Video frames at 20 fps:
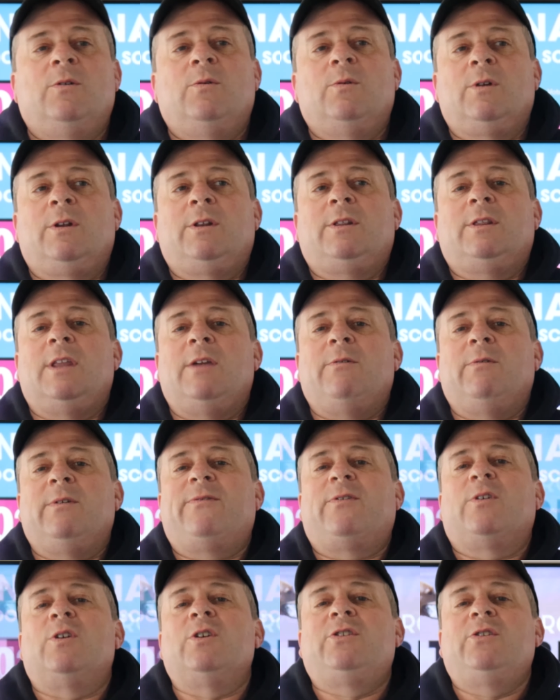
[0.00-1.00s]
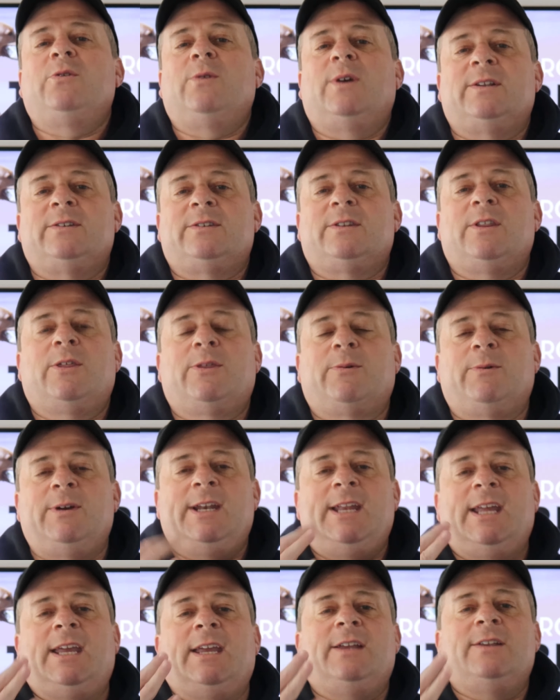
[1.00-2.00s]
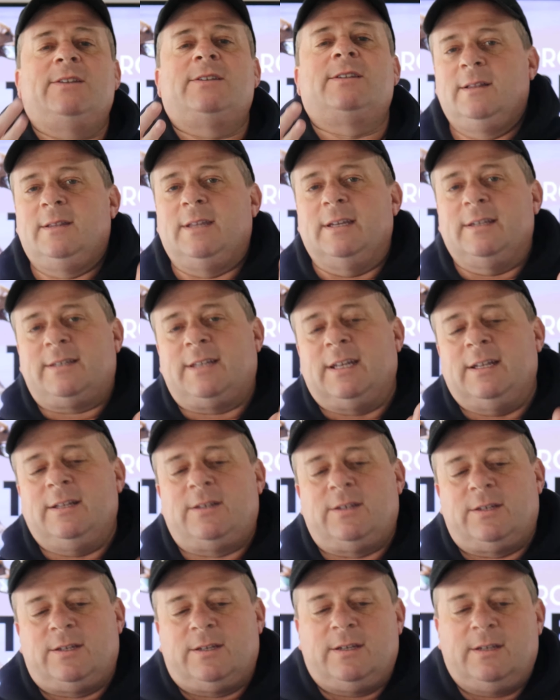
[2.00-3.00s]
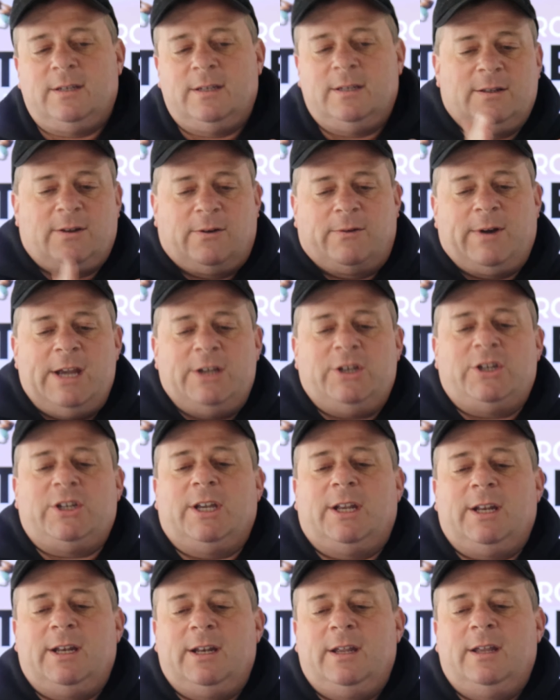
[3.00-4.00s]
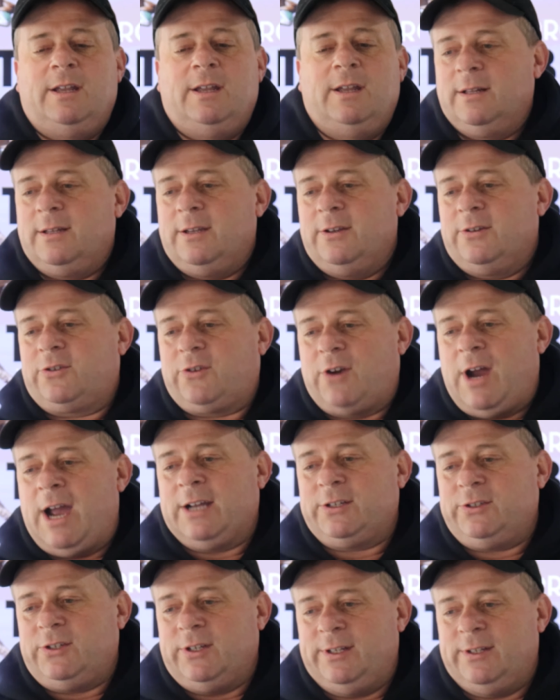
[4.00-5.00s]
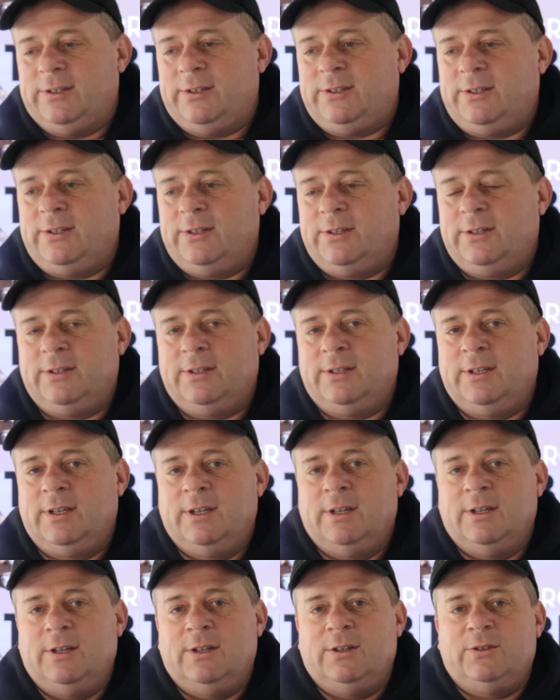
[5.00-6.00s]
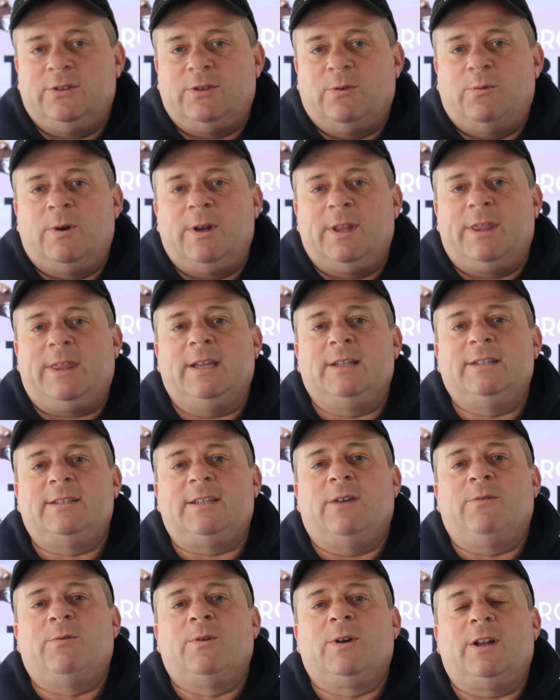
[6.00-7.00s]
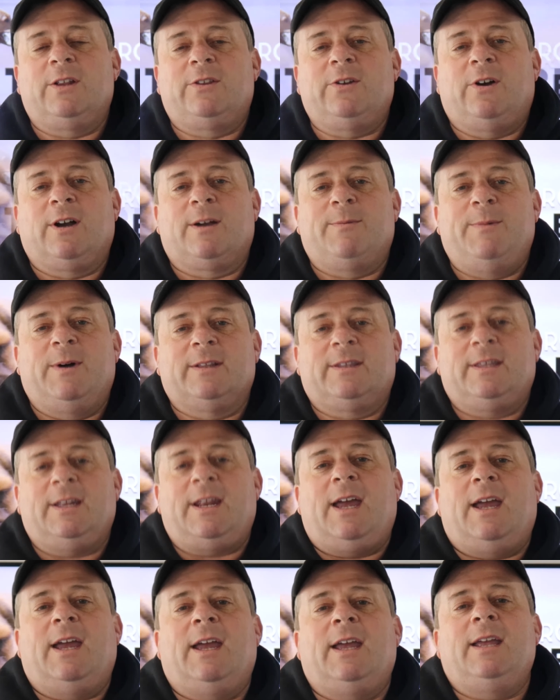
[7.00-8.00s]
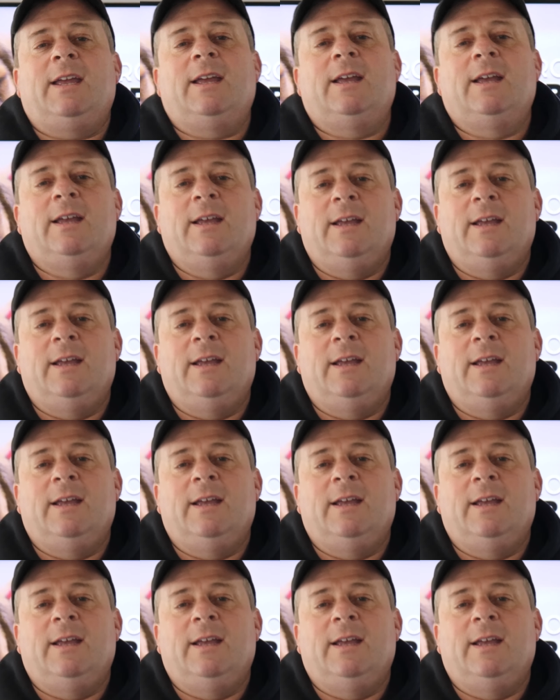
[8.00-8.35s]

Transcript: what they refer to as the 3 Ds. Distance, duration, distractions. So one of the things that we're going to talk about today,